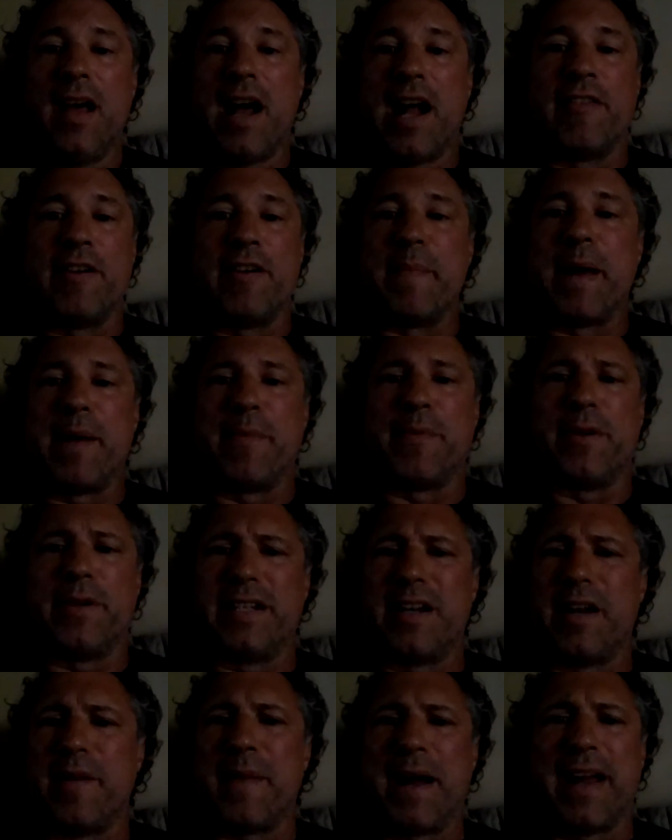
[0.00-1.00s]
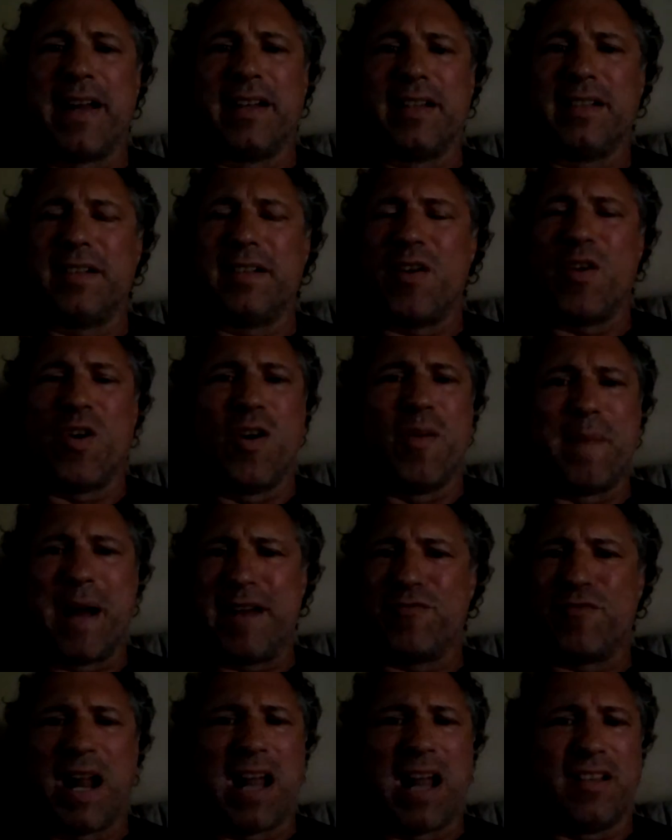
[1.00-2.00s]
I remember, all
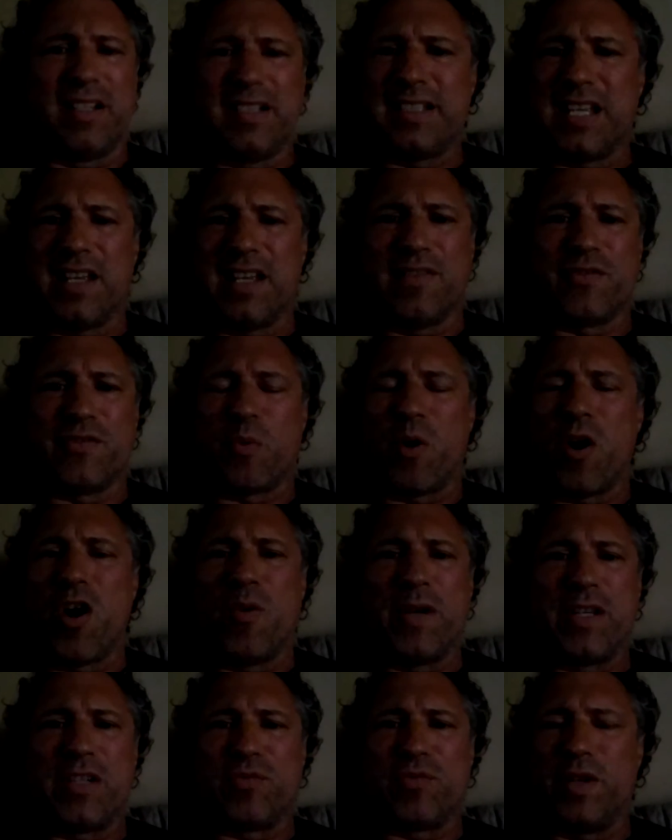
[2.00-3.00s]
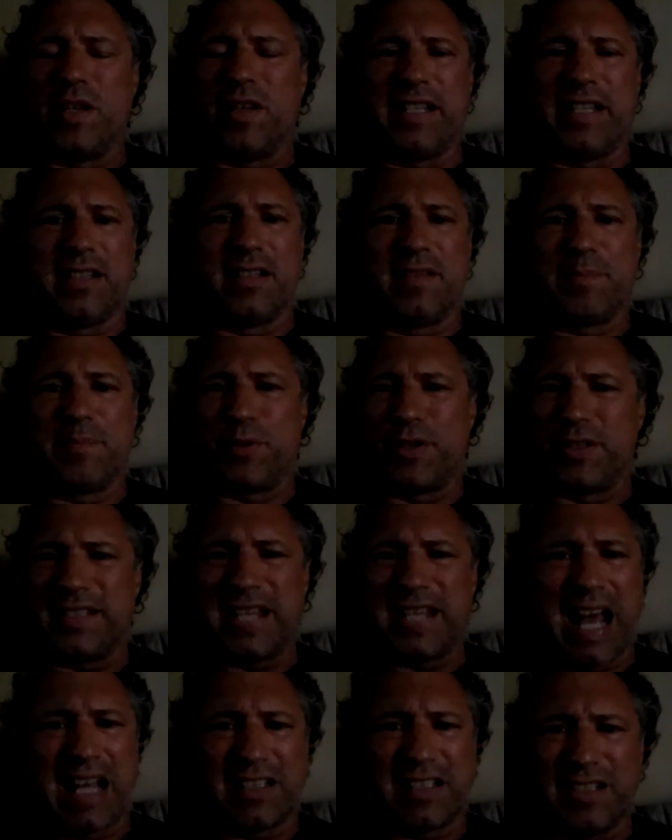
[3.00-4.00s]
my relatives were always really
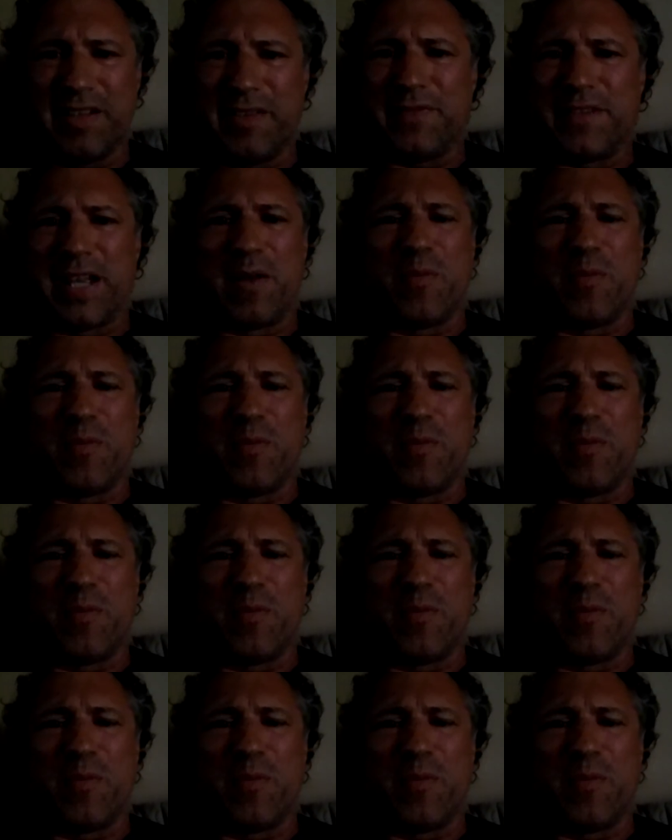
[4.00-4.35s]
protective.